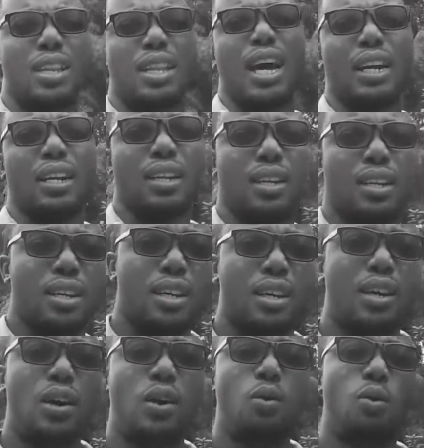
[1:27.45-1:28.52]
That
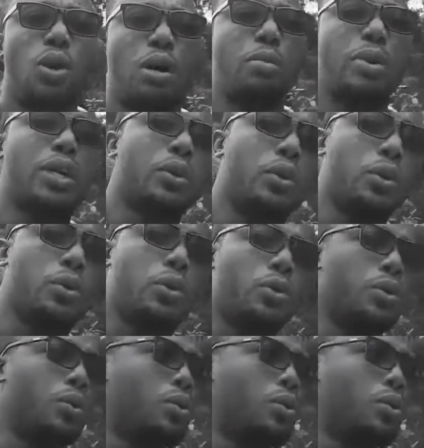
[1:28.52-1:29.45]
would have been cool.